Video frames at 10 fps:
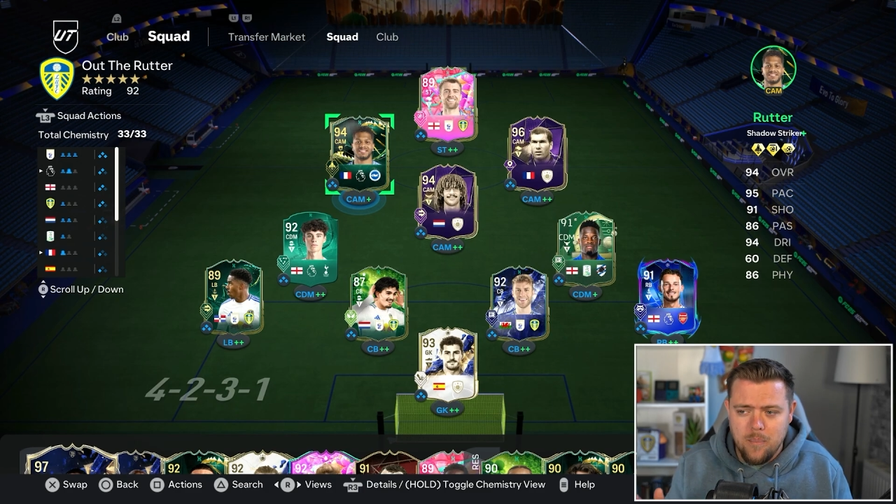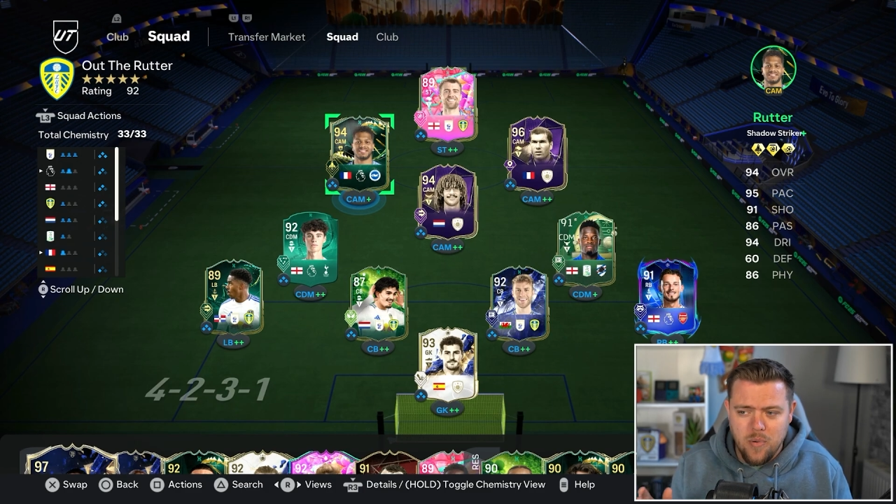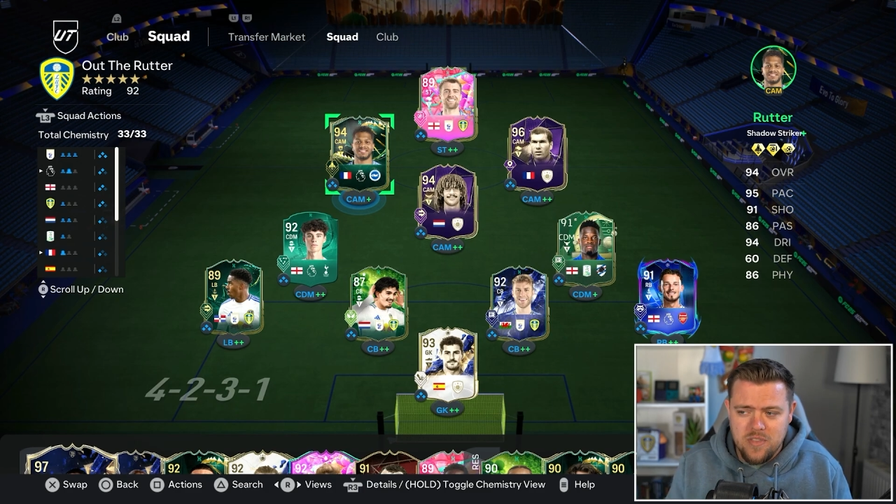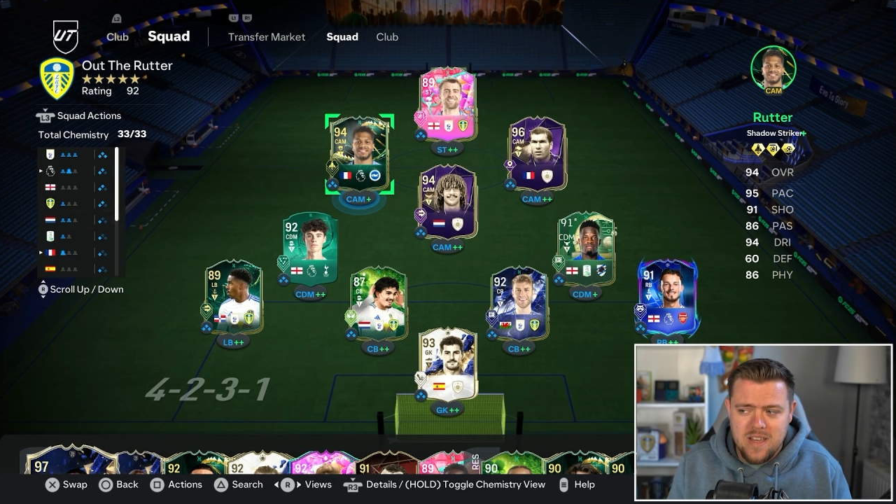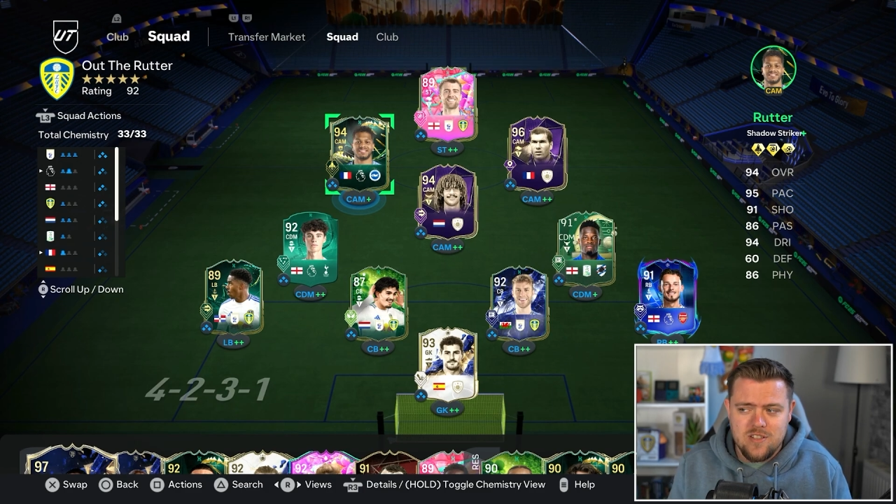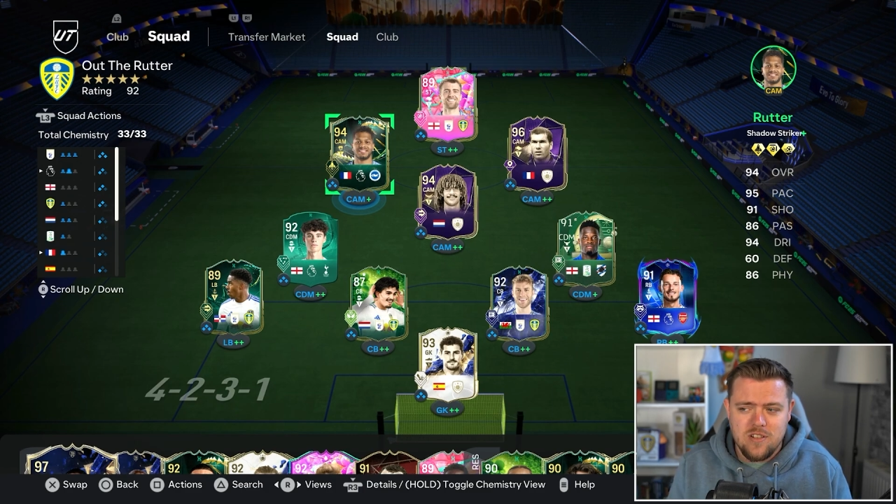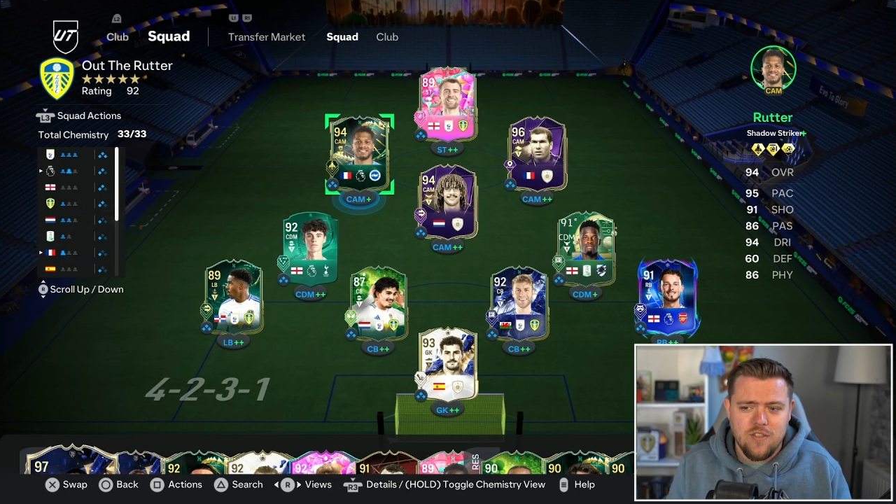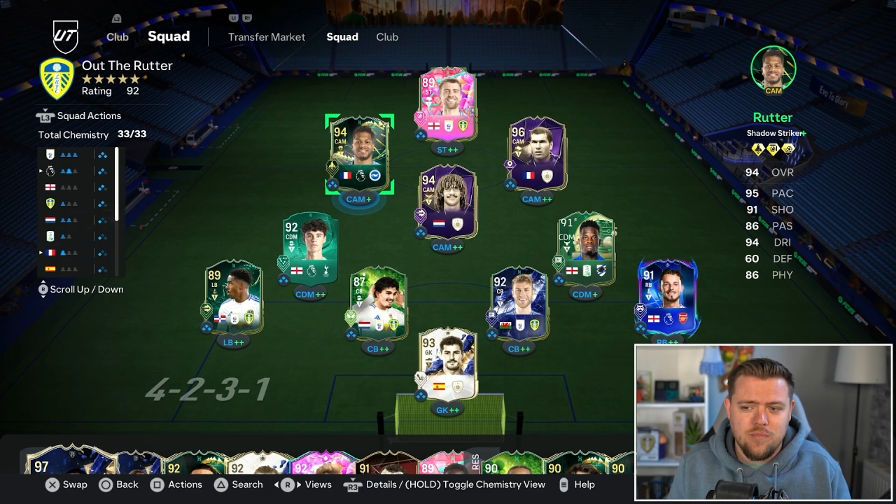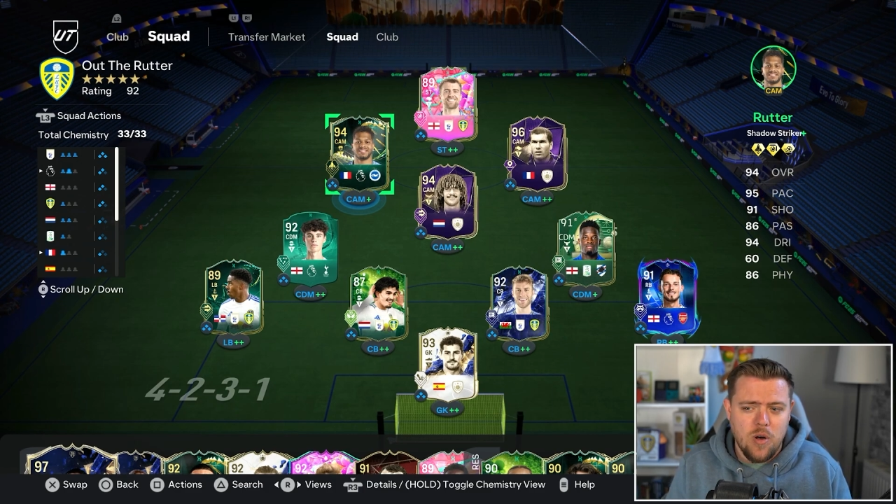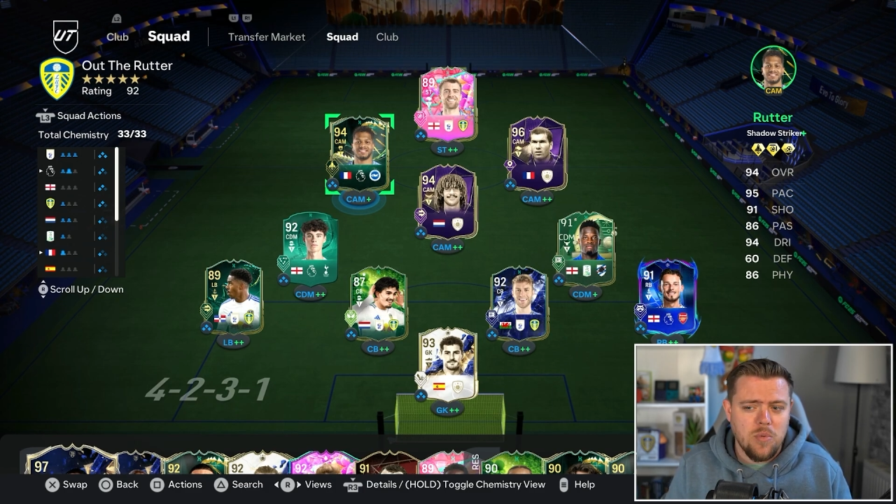but they should
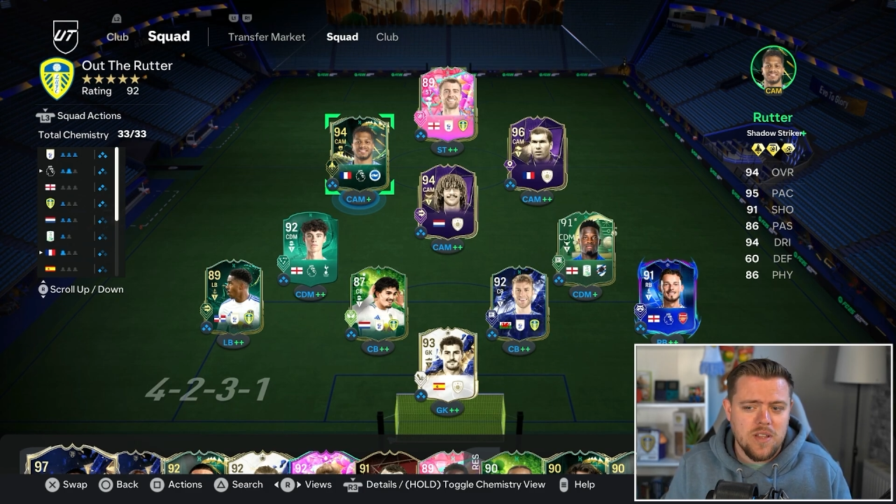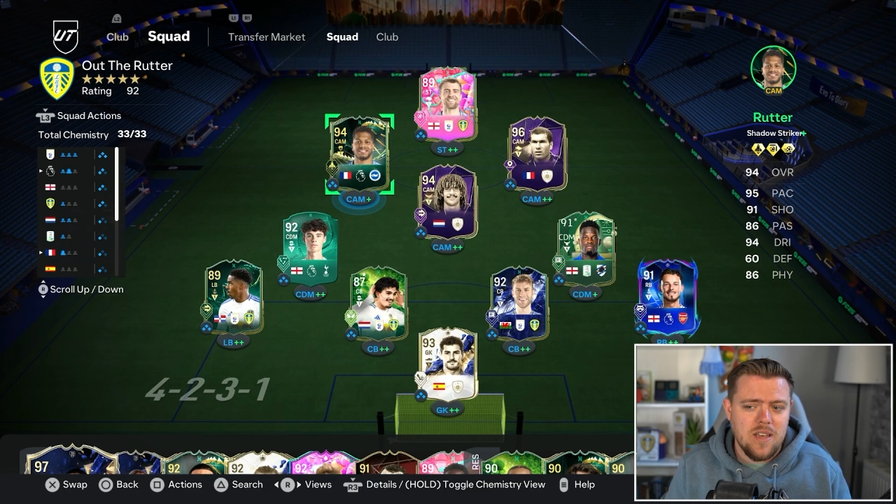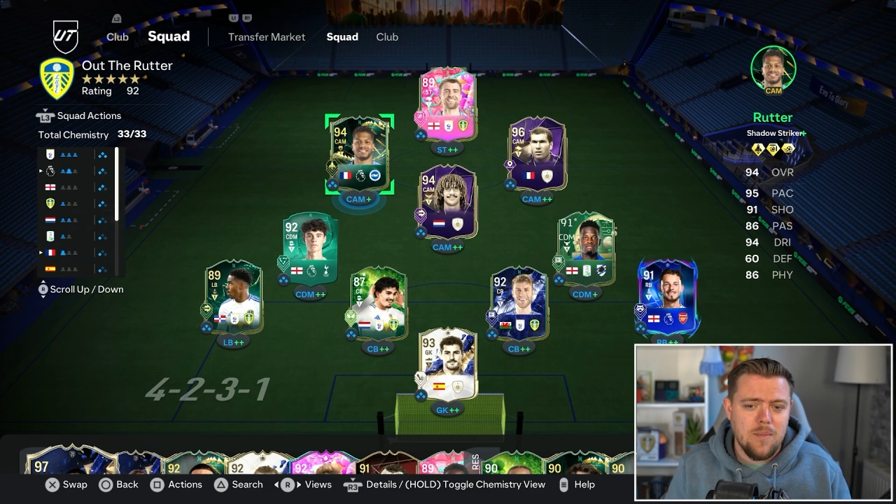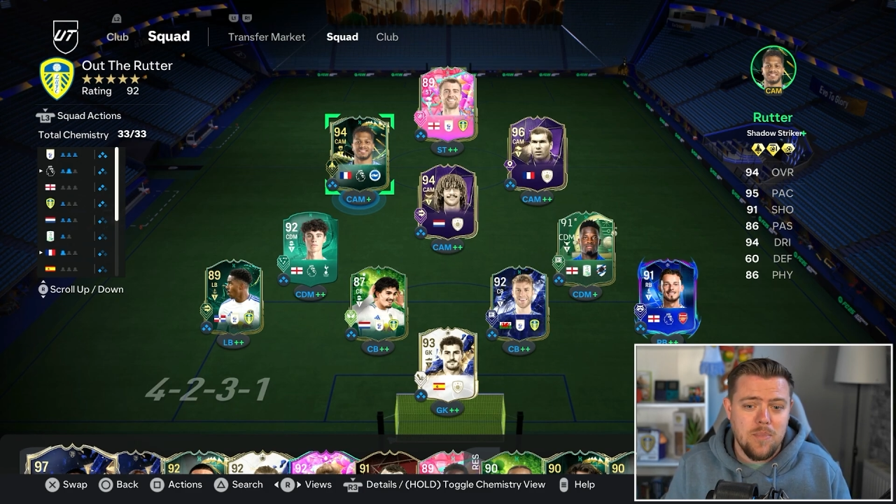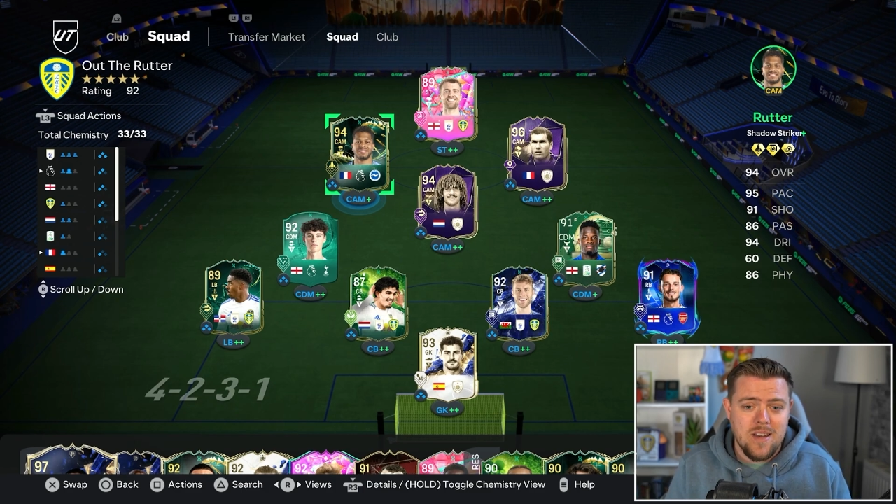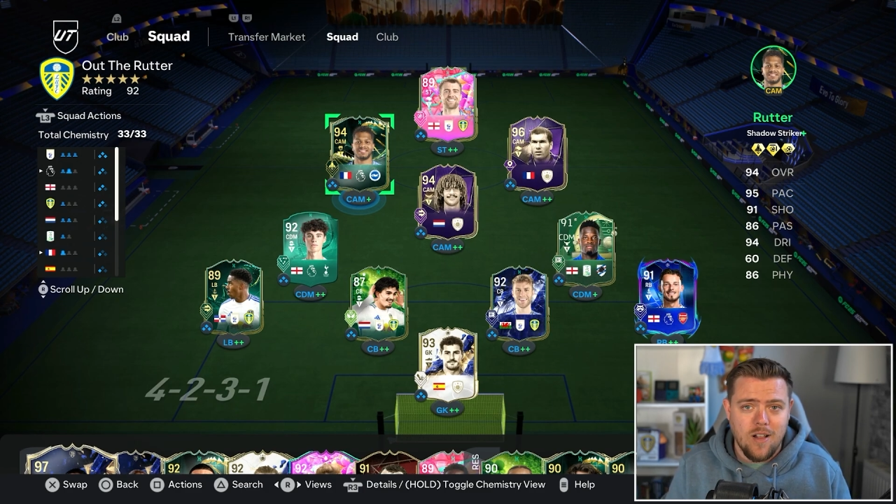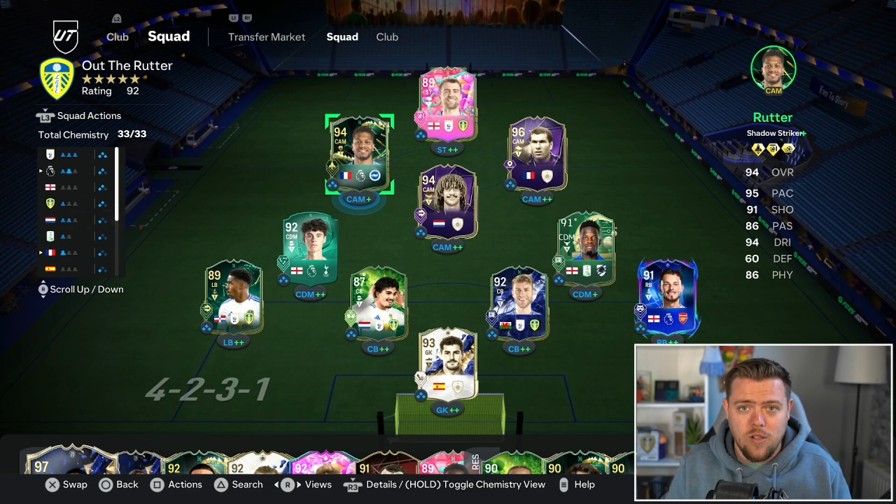have probably been a